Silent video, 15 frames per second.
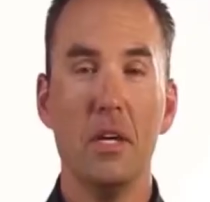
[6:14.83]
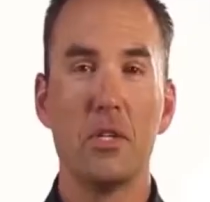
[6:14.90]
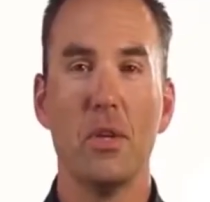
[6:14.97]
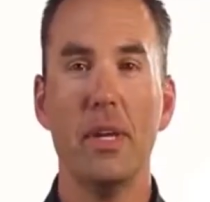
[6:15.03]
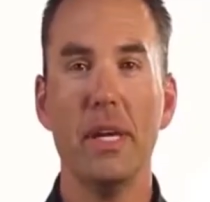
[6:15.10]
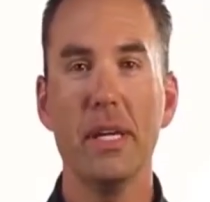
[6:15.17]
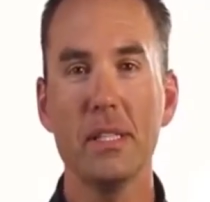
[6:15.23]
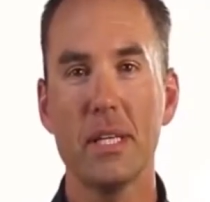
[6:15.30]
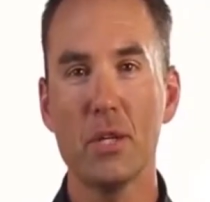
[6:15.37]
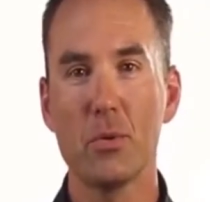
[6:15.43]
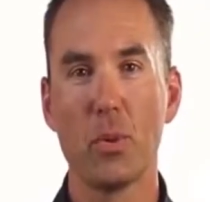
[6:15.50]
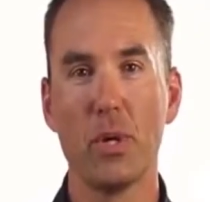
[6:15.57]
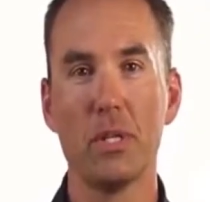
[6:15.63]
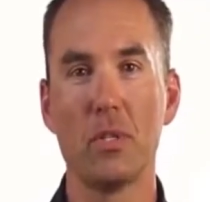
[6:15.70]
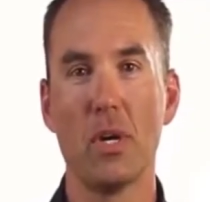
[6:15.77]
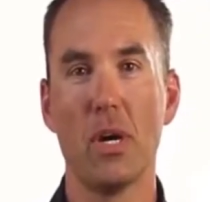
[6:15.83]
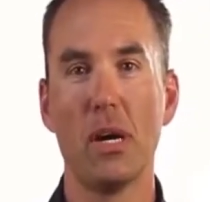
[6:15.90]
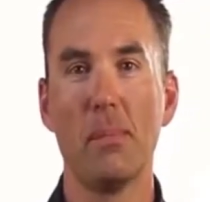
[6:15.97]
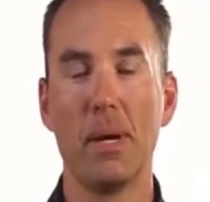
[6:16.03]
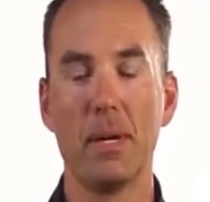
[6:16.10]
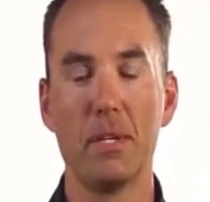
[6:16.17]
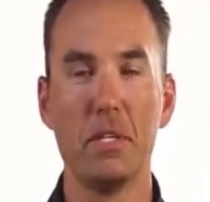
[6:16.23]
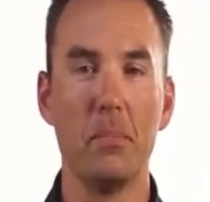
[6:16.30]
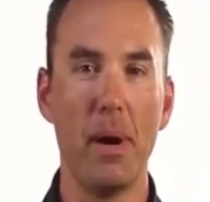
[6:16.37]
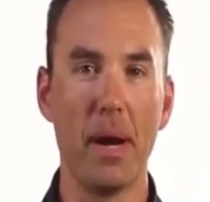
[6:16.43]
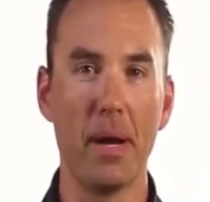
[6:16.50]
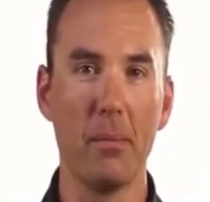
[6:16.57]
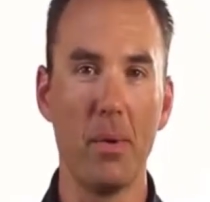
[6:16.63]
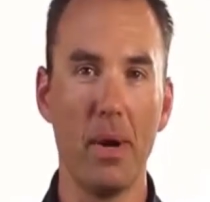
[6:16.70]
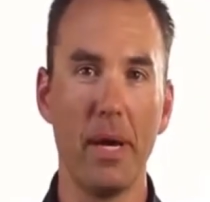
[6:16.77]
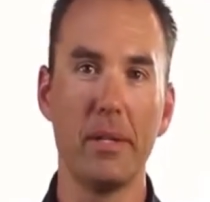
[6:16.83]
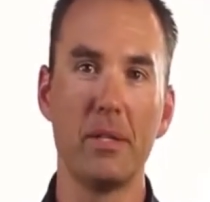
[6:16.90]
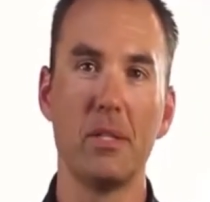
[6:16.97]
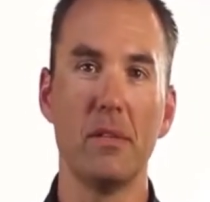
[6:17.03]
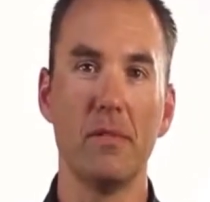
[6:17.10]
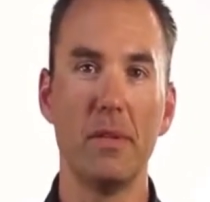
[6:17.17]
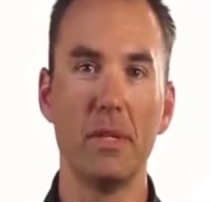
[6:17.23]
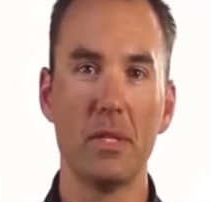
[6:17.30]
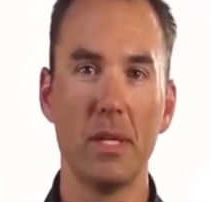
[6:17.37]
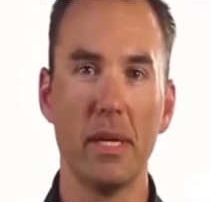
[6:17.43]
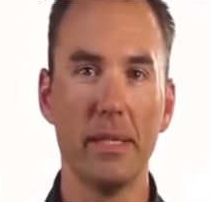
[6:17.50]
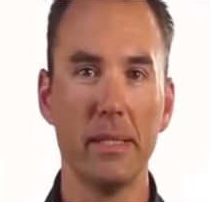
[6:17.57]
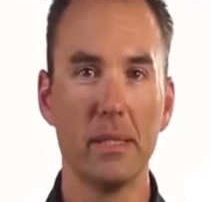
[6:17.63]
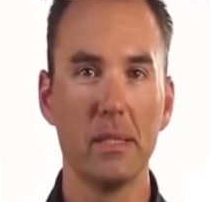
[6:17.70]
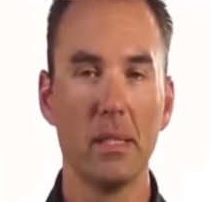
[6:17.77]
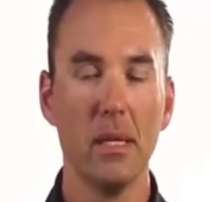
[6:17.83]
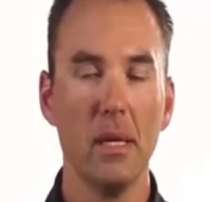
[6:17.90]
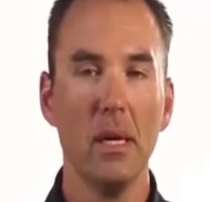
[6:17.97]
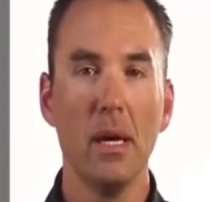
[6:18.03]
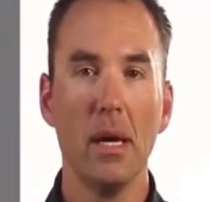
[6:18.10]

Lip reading: So the next test we're going to talk about is the bottom bracket stiffness test.